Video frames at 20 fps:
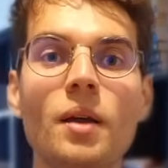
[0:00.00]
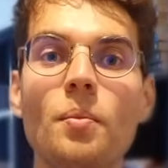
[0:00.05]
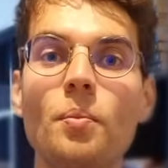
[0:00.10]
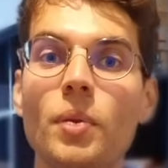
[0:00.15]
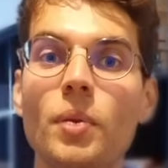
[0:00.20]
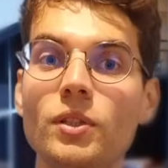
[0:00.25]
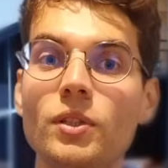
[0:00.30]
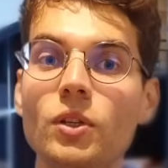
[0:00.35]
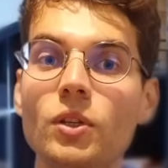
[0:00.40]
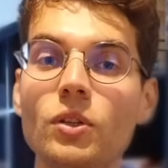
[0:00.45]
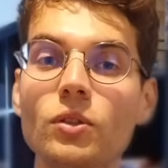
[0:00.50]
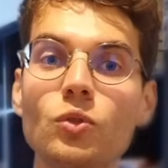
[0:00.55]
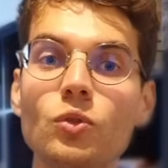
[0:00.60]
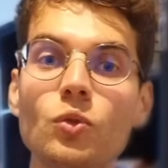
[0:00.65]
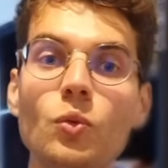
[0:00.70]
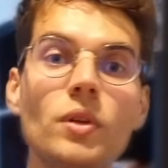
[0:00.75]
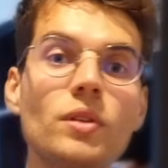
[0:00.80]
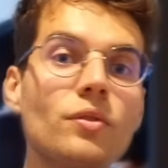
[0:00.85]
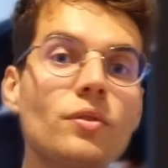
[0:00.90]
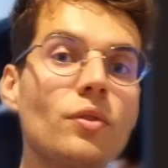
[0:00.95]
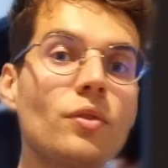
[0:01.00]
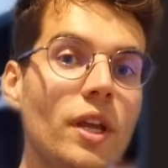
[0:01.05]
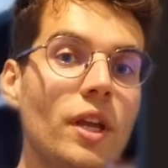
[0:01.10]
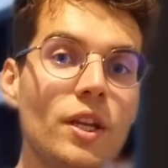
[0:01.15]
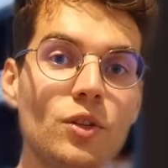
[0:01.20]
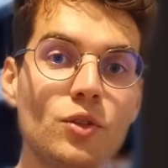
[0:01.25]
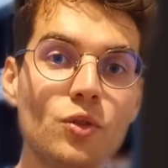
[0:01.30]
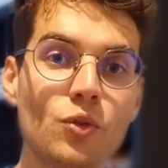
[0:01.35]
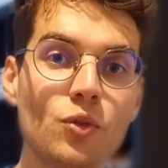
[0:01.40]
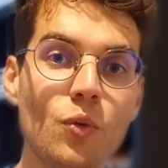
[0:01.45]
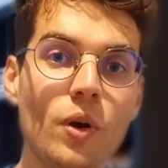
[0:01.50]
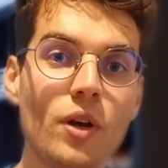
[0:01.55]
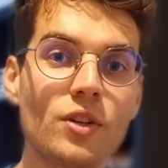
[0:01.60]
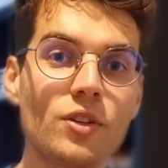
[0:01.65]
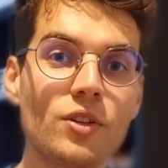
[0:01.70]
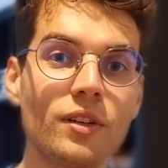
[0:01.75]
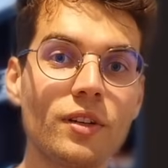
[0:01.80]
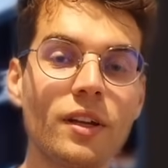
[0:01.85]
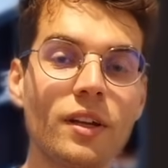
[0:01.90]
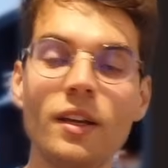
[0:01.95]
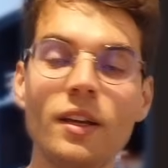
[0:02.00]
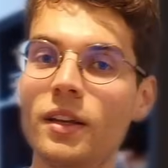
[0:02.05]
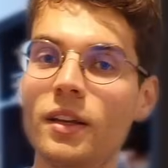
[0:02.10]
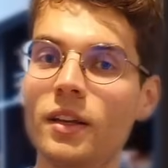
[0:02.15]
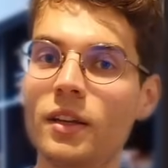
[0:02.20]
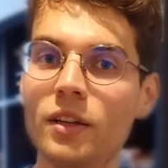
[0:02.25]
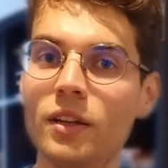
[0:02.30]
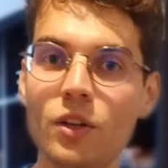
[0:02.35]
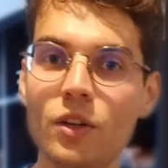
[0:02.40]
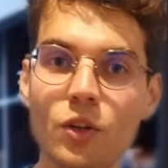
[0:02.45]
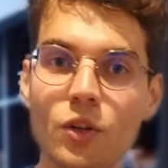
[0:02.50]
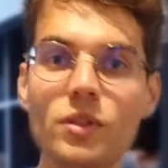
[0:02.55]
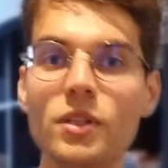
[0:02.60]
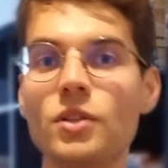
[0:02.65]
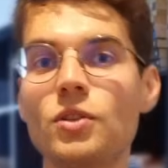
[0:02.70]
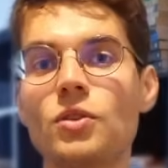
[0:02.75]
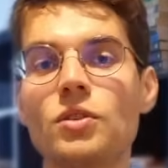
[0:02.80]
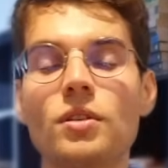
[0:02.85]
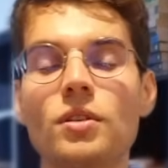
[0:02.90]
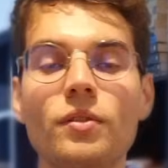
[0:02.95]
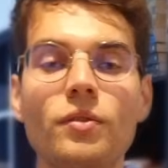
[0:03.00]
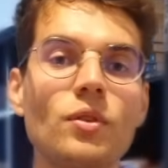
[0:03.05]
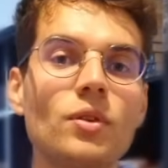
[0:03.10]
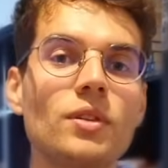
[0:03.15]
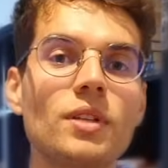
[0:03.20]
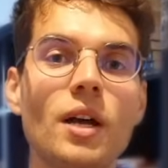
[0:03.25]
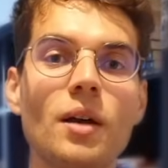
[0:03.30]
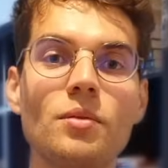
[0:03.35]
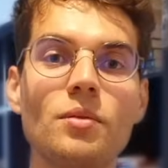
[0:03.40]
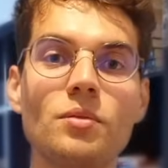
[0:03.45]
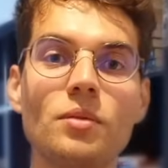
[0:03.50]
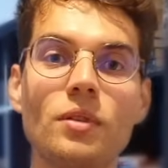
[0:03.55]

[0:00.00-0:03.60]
but don't do it for each question. Use it just a few times,